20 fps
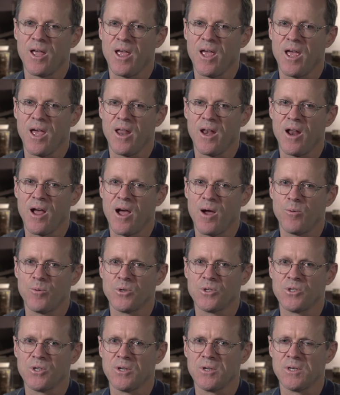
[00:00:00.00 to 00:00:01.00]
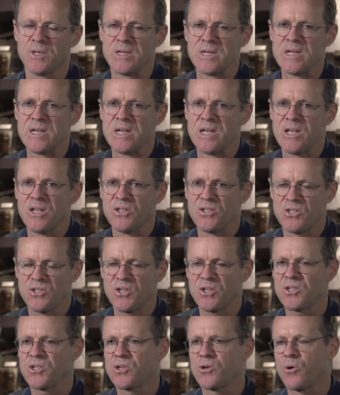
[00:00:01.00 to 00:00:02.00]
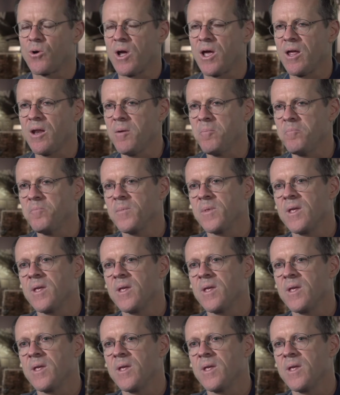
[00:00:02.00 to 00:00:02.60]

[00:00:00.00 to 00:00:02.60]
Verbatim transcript: And I was in sixth grade.